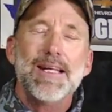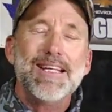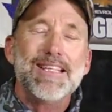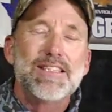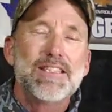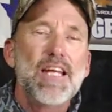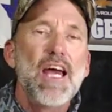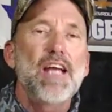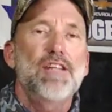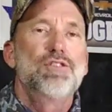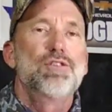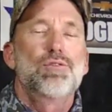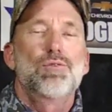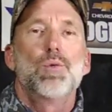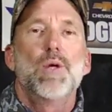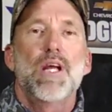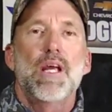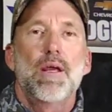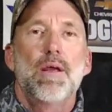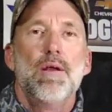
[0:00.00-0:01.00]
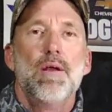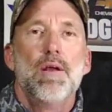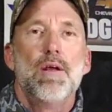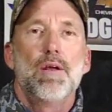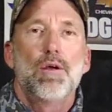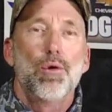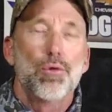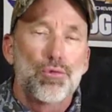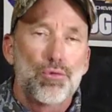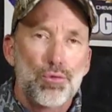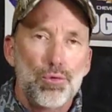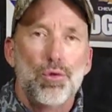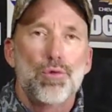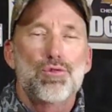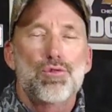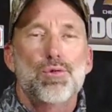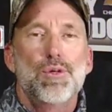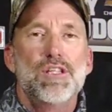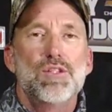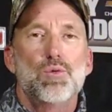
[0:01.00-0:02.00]
A Texas rig goes through
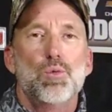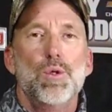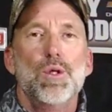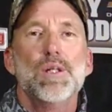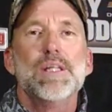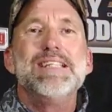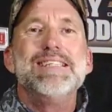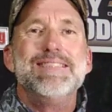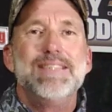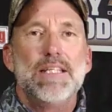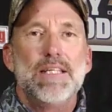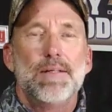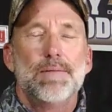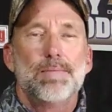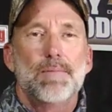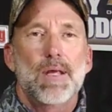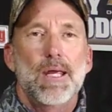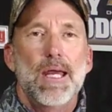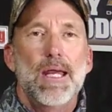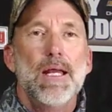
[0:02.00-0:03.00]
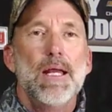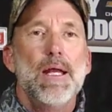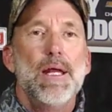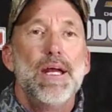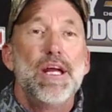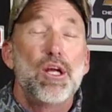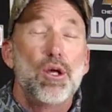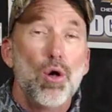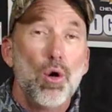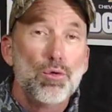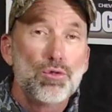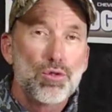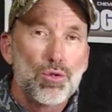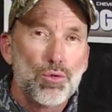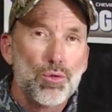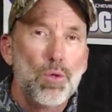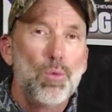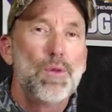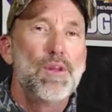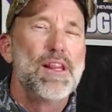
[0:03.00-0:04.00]
those trees real easy. Okay. It goes
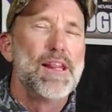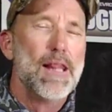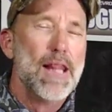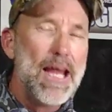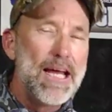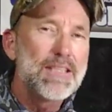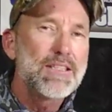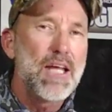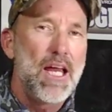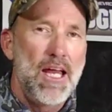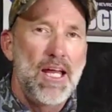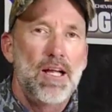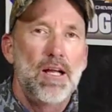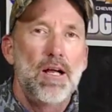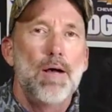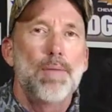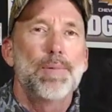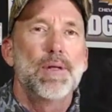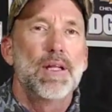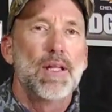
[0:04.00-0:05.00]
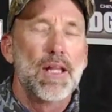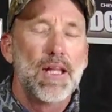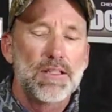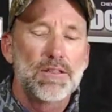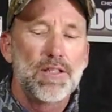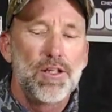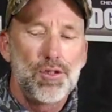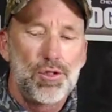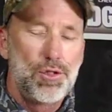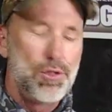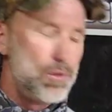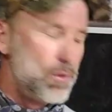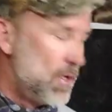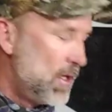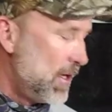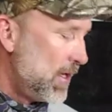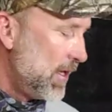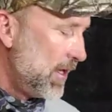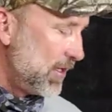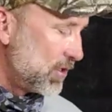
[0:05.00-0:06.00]
through with less hangup and less issue.
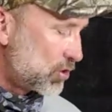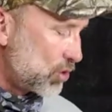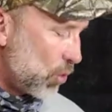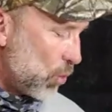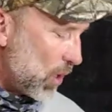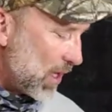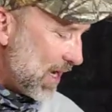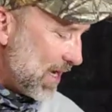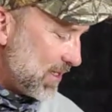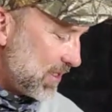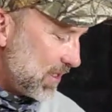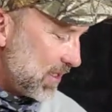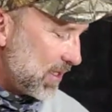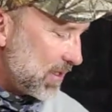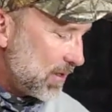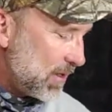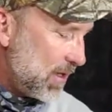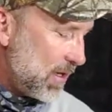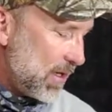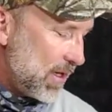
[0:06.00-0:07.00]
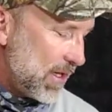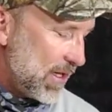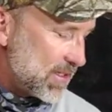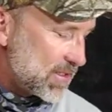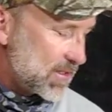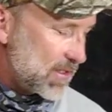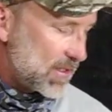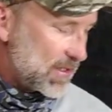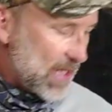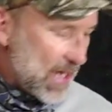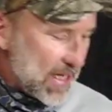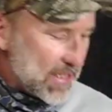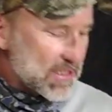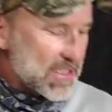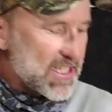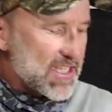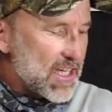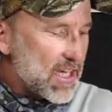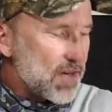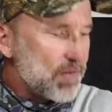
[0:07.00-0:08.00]
And so what I did is today,
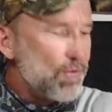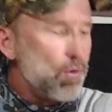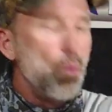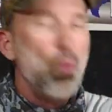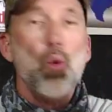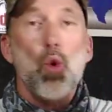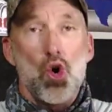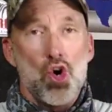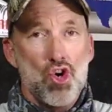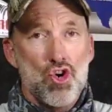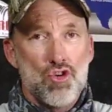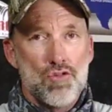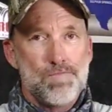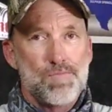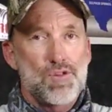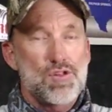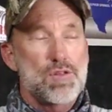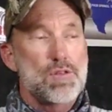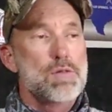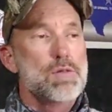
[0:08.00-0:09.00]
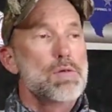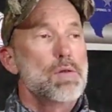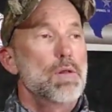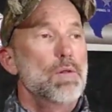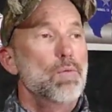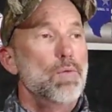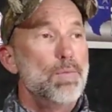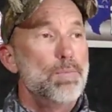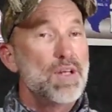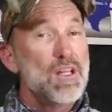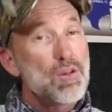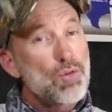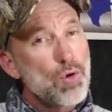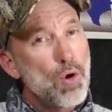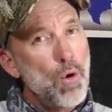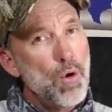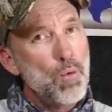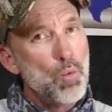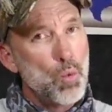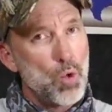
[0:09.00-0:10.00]
instead of the worms, we've been
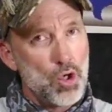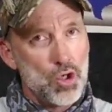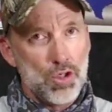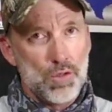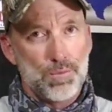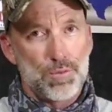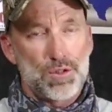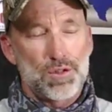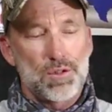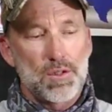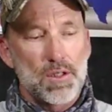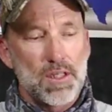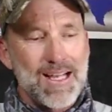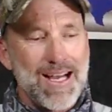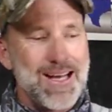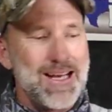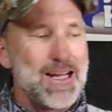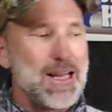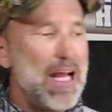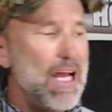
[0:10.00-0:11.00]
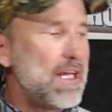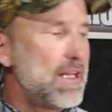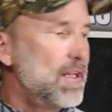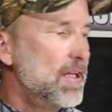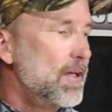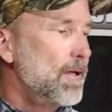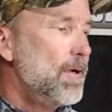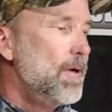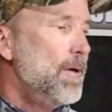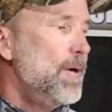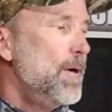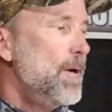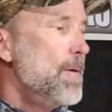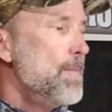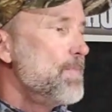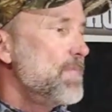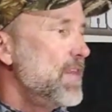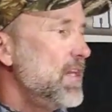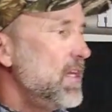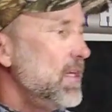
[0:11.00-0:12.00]
throwing worms, kind of like the,
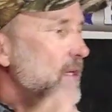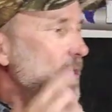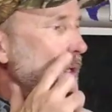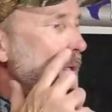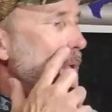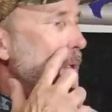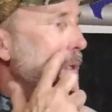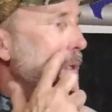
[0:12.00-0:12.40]
the,